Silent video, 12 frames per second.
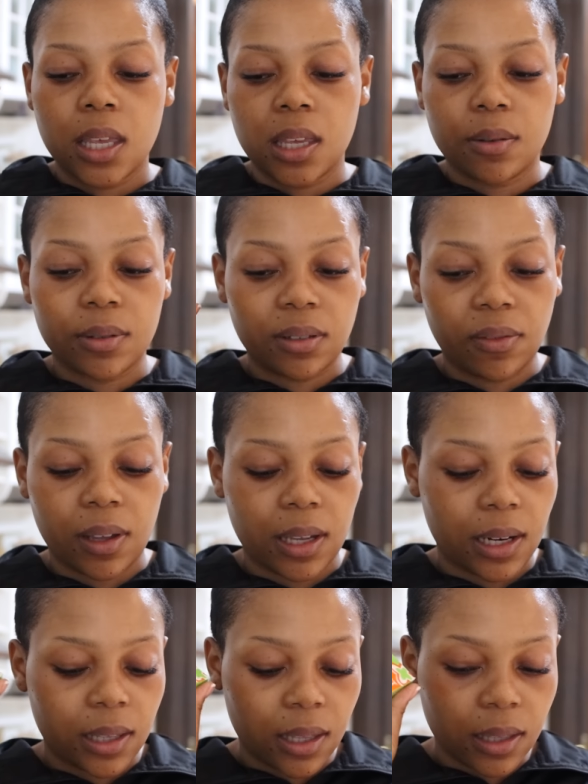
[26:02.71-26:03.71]
He was
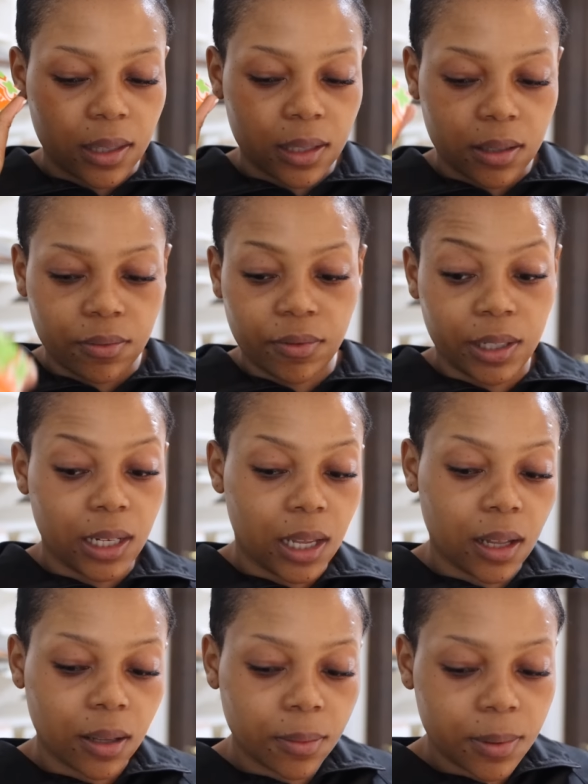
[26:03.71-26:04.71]
fine. I think this really
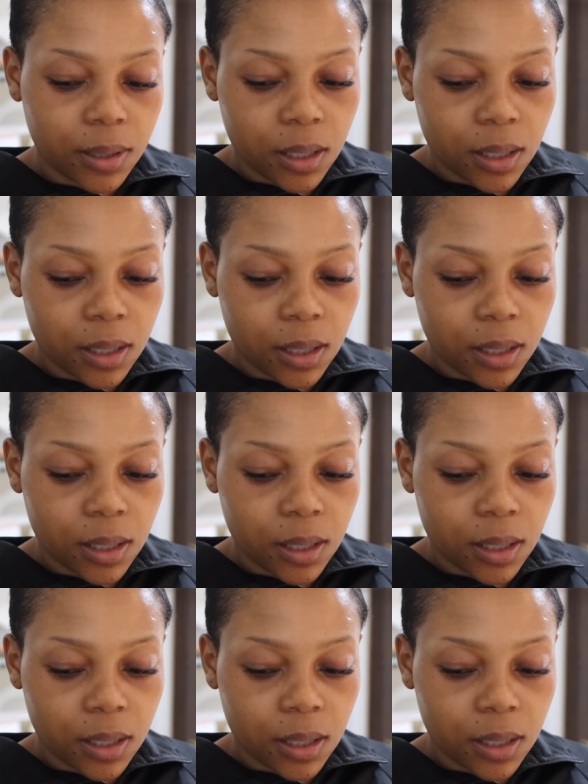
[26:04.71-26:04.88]
helps.